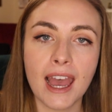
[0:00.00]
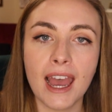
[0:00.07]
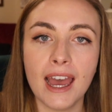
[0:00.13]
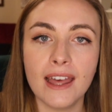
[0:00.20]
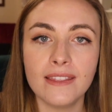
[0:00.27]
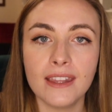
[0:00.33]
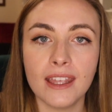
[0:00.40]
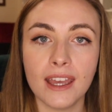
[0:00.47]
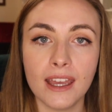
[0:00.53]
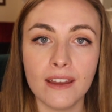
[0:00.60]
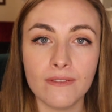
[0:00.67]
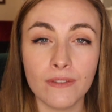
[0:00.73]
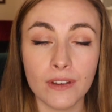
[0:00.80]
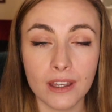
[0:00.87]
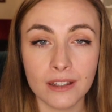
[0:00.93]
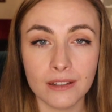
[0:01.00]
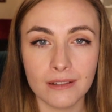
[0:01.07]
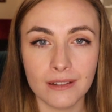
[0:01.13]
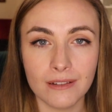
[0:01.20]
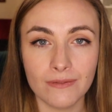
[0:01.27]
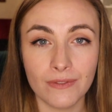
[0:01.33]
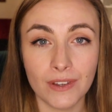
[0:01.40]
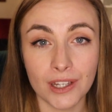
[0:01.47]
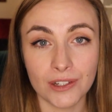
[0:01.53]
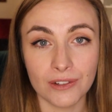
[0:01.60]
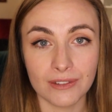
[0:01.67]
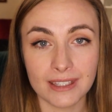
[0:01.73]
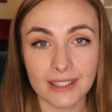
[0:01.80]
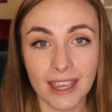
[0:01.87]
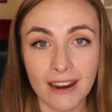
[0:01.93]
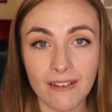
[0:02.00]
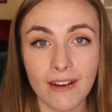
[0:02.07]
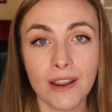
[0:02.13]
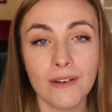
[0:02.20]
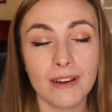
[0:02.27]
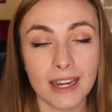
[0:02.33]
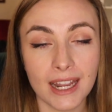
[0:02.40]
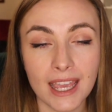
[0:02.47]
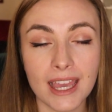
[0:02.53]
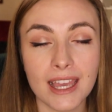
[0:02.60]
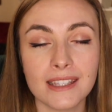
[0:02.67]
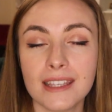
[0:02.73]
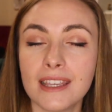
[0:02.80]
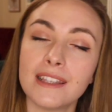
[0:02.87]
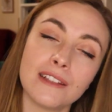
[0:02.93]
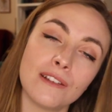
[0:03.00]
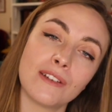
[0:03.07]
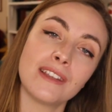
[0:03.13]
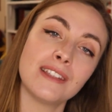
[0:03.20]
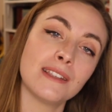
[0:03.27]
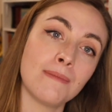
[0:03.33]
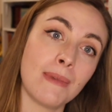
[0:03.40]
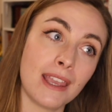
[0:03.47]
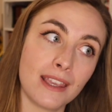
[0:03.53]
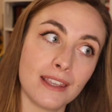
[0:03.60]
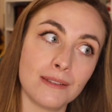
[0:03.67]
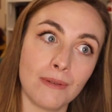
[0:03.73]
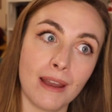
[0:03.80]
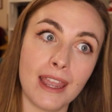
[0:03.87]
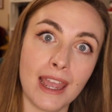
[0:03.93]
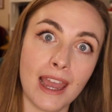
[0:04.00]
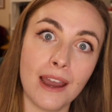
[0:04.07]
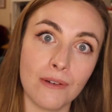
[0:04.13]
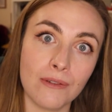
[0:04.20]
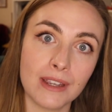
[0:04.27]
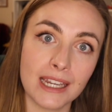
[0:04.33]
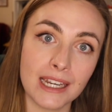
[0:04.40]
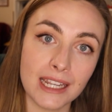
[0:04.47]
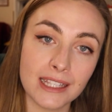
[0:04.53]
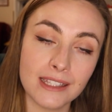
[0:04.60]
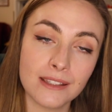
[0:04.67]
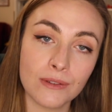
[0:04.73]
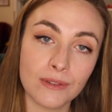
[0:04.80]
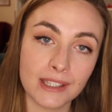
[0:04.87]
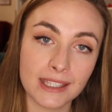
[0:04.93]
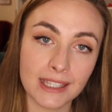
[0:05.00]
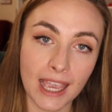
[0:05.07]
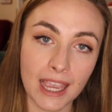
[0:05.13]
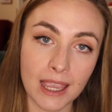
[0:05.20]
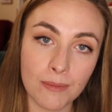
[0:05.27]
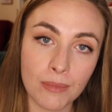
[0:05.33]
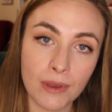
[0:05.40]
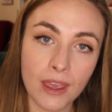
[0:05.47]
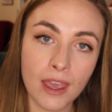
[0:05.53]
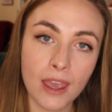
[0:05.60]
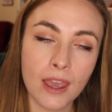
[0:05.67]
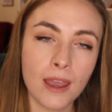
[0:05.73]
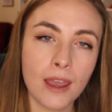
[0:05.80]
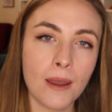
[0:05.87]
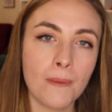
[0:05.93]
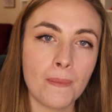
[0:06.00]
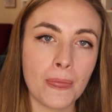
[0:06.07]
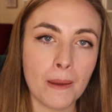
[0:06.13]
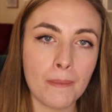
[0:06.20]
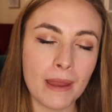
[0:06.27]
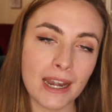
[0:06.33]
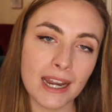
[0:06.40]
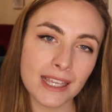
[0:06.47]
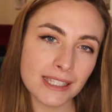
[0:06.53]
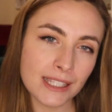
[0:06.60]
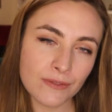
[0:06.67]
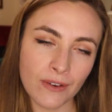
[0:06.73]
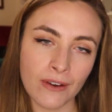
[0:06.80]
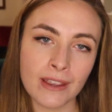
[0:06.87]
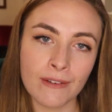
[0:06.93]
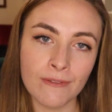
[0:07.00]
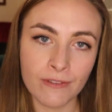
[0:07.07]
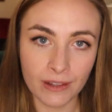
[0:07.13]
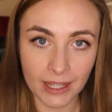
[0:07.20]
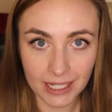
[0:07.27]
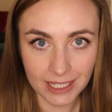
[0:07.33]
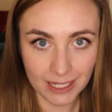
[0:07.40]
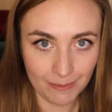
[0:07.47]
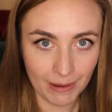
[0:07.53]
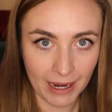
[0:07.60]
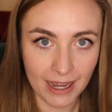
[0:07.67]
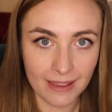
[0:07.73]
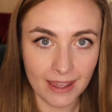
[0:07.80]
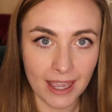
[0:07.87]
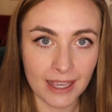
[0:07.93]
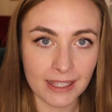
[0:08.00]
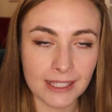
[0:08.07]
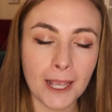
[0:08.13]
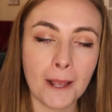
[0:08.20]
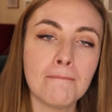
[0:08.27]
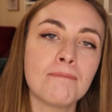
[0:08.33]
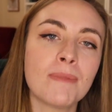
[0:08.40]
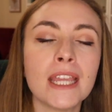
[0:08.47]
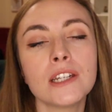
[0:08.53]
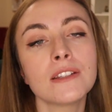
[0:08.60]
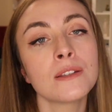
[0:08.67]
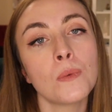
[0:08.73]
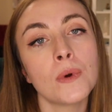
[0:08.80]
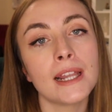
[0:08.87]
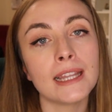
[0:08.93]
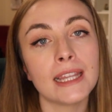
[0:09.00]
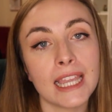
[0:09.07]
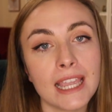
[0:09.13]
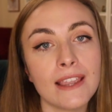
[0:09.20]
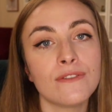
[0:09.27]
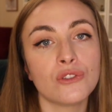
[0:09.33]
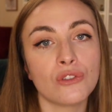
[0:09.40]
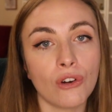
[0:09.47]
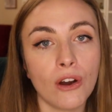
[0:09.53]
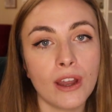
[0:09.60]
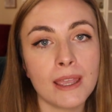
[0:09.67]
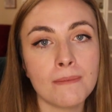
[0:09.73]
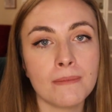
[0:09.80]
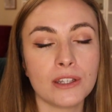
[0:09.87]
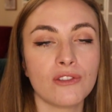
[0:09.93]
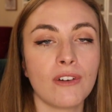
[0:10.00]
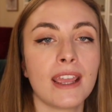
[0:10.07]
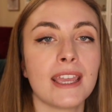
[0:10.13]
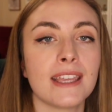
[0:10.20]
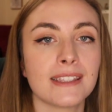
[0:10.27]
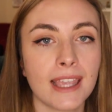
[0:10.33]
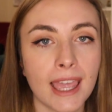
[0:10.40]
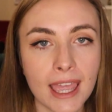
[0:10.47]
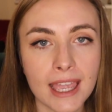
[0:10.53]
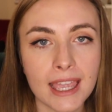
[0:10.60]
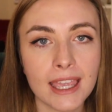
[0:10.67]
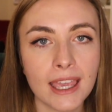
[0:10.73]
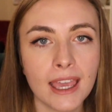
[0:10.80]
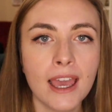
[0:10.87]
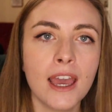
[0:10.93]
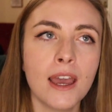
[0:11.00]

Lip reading: and that Virgil's hero, Aeneas, is looking to make his way out. He needs to escape. But Aeneas is very conflicted by this. He doesn't want to leave Troy and betray his king,